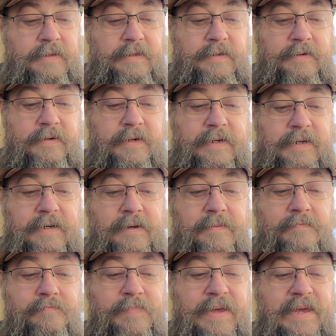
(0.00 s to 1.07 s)
All right,
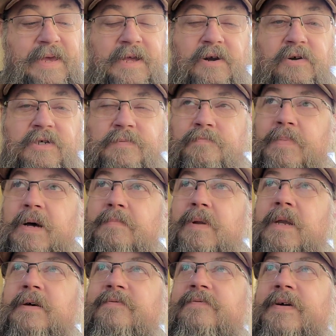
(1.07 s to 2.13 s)
beginner's
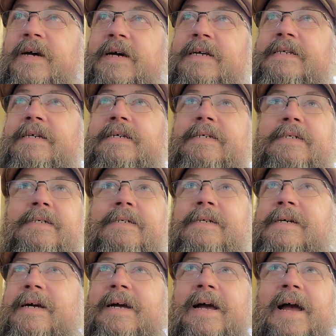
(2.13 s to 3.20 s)
bubble effect.
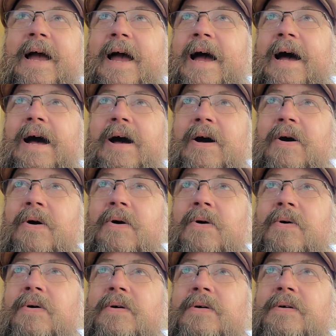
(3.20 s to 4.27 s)

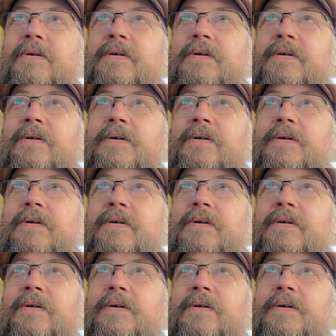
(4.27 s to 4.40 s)
How